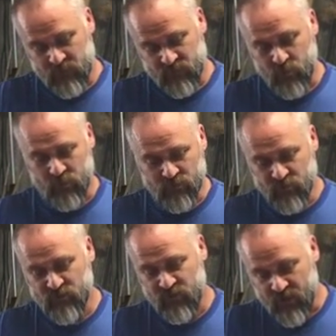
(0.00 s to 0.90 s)
So what I'll
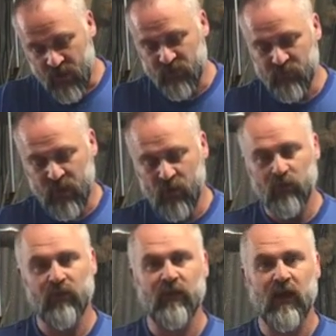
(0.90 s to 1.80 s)
do is I'll coat the bow
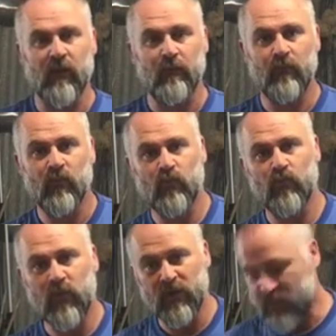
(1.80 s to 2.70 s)
with
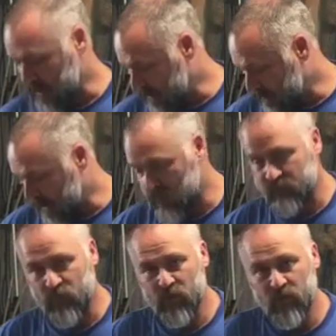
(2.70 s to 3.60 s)
one layer
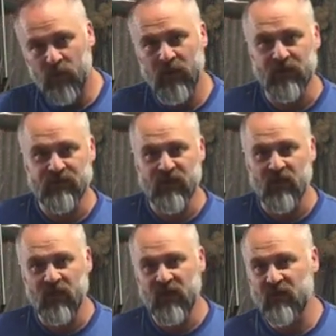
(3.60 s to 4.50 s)
of oil, let it
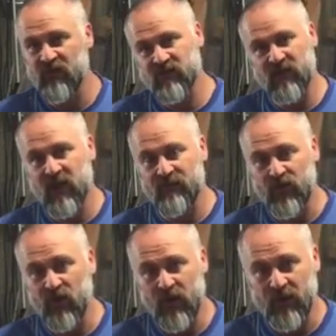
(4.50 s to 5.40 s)
soak in, use it
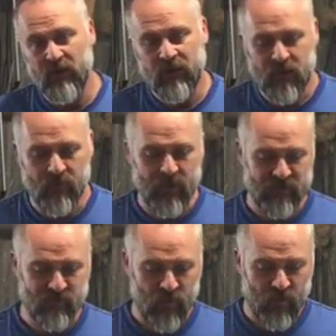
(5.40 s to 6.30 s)
overnight, come back
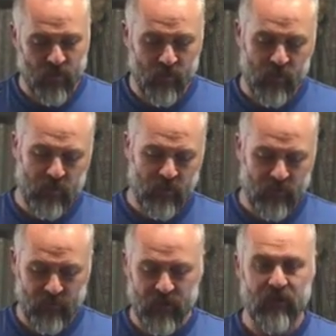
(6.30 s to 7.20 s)
tomorrow,
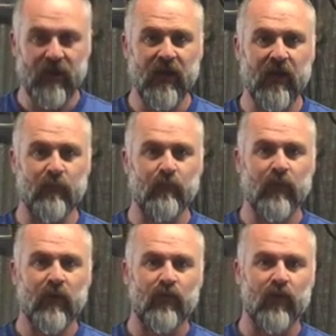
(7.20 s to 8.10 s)
and then
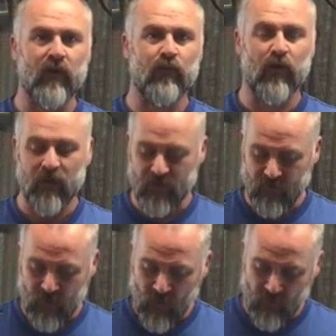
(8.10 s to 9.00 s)
wear it on
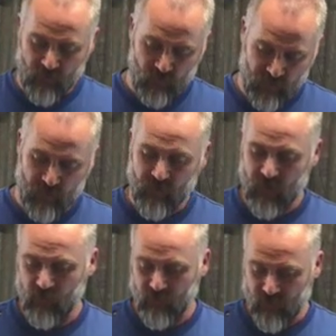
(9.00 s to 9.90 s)
another coat, and I'll keep
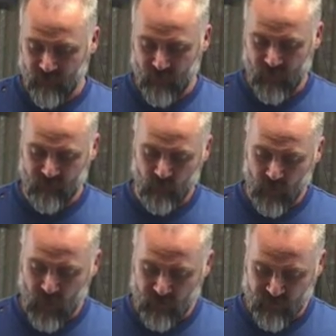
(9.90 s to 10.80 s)
going like that for
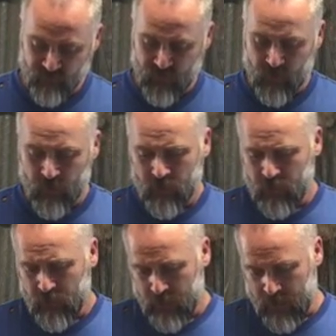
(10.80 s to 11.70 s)
about 4
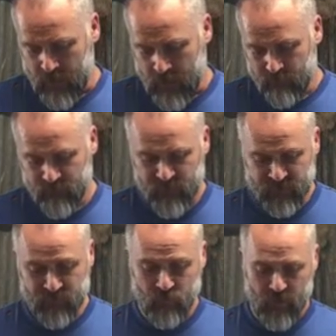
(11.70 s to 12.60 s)
coats.
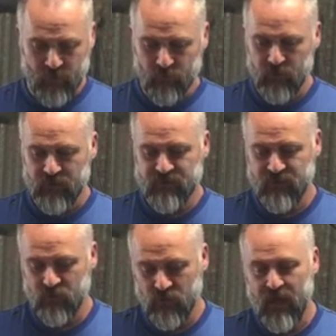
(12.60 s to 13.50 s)
This is where you really
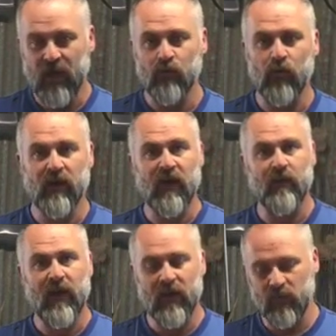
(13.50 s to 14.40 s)
see all the hard work
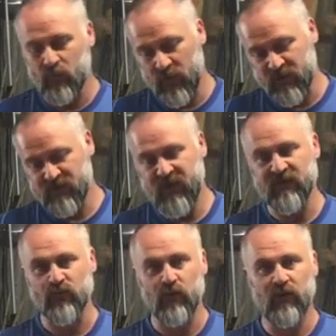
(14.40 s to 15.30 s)
come out, and you
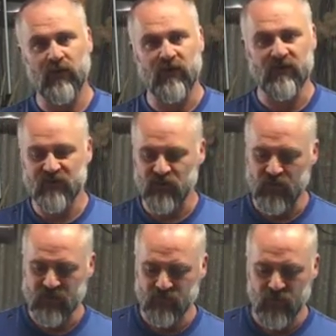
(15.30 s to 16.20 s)
start to oil it, and you see
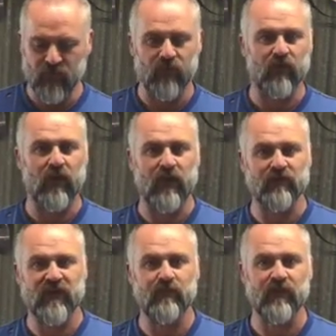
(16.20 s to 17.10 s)
all those beautiful
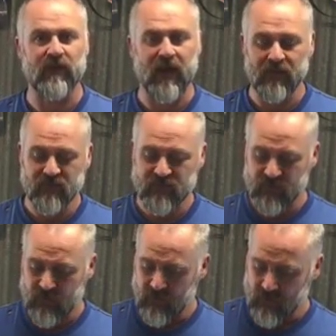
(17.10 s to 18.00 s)
timber colours
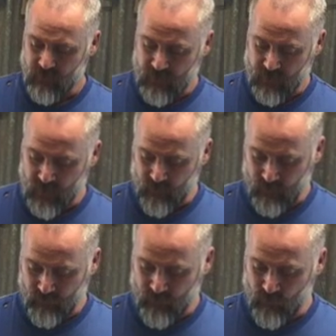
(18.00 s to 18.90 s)

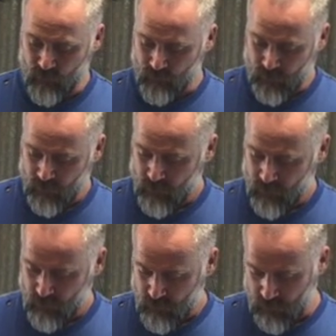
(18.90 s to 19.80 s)
coming through.
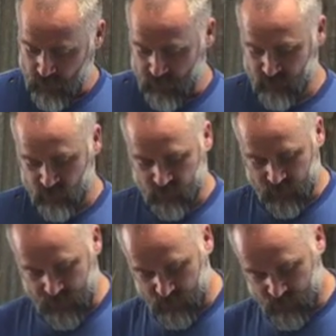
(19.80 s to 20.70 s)
Okay, so
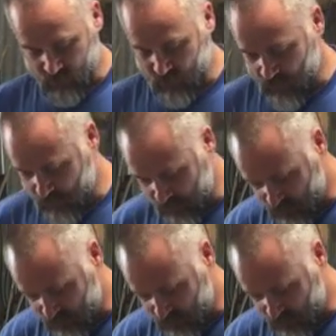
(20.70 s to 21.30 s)
I'll go ahead